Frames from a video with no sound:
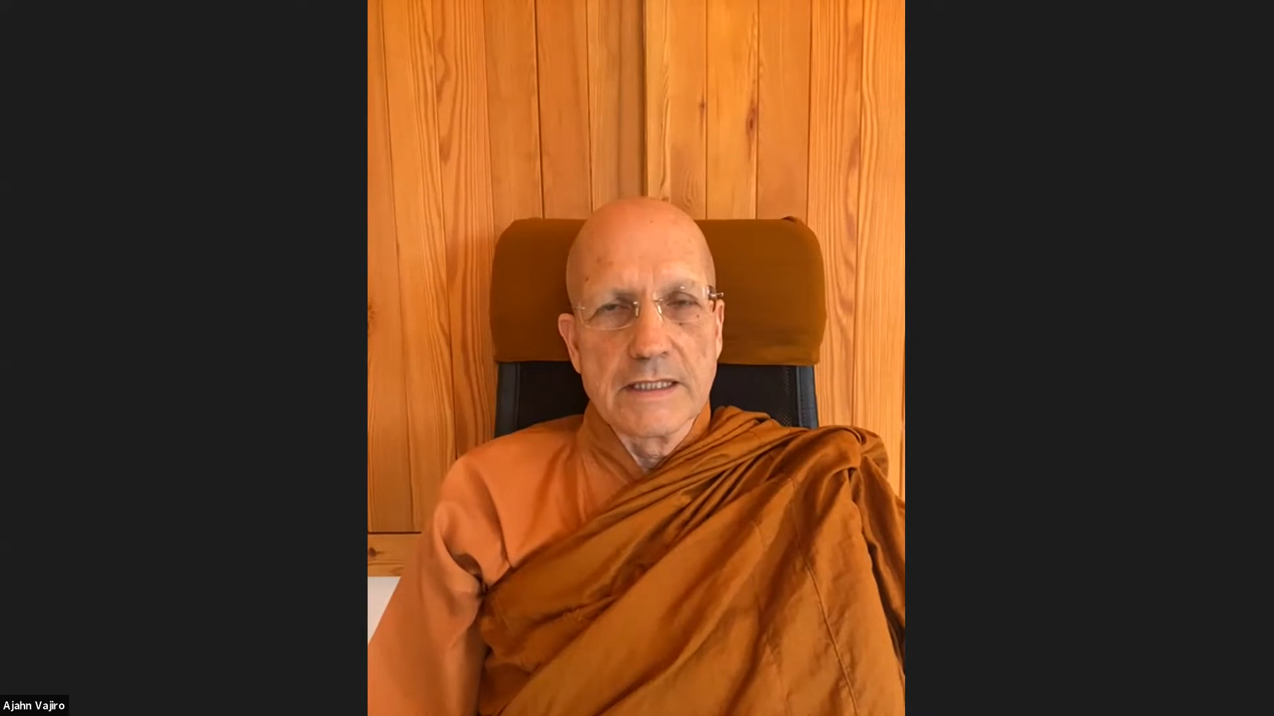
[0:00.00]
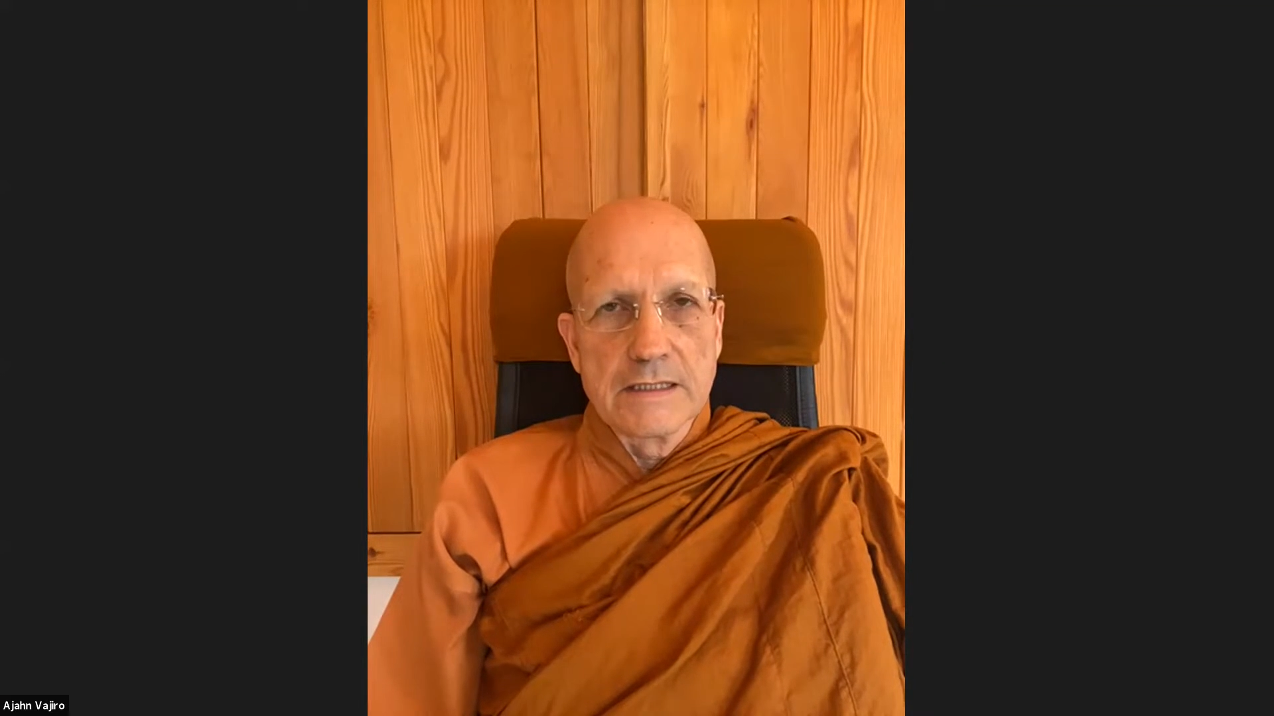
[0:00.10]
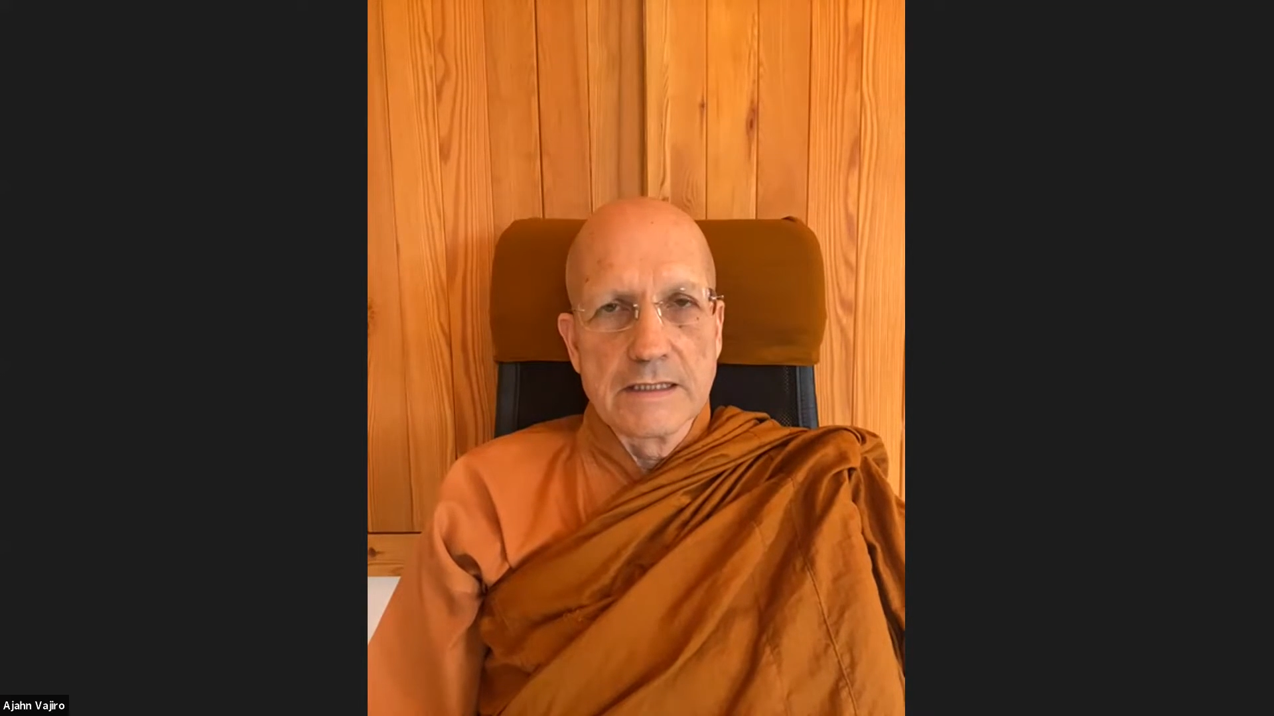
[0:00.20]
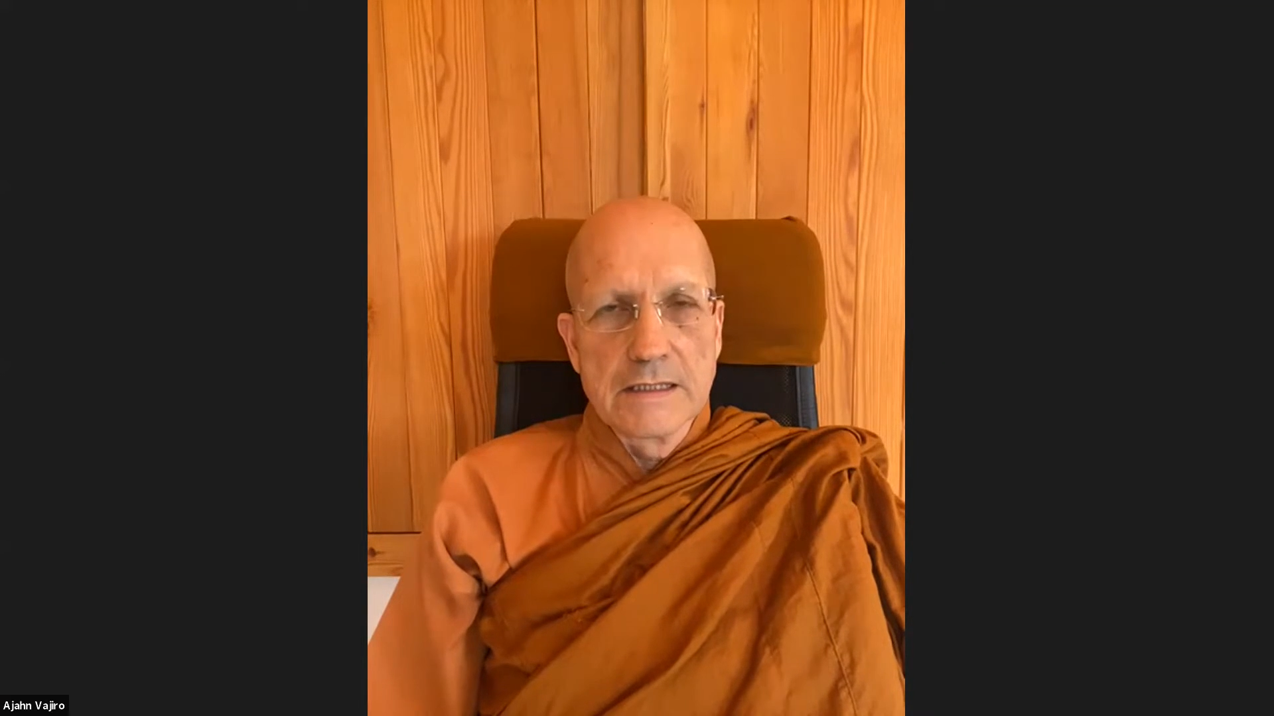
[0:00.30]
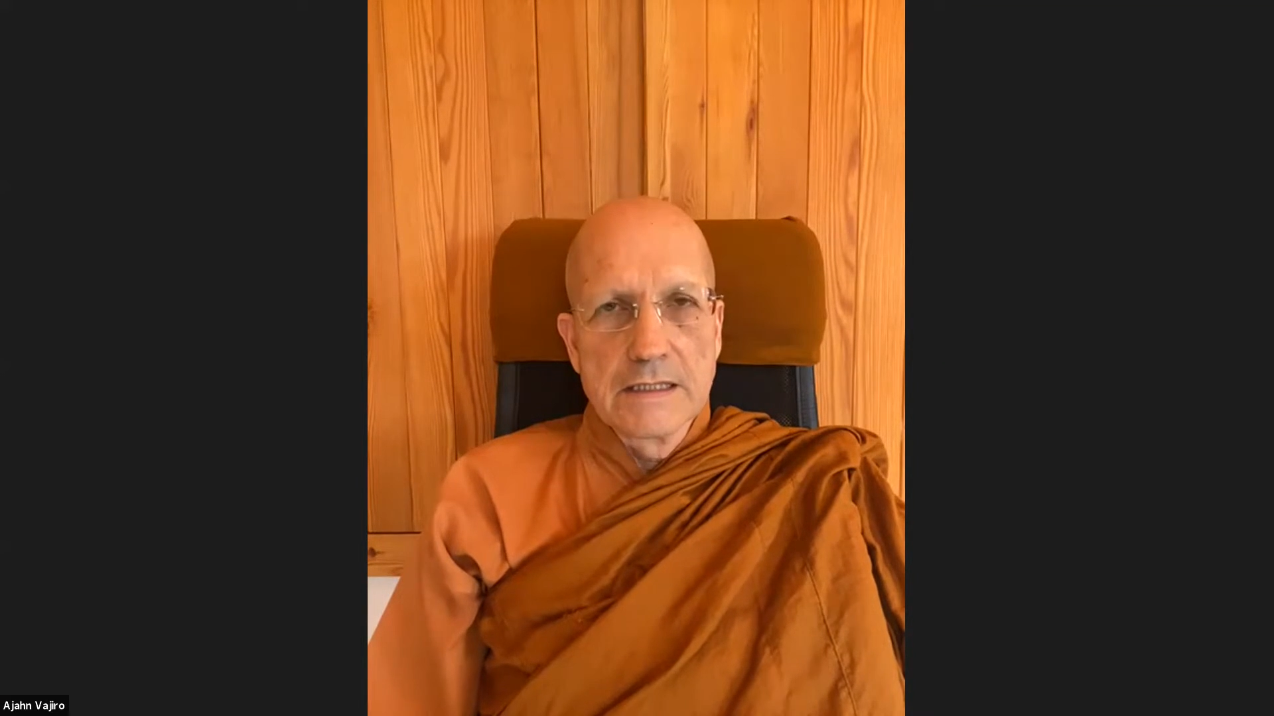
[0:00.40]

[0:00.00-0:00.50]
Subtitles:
and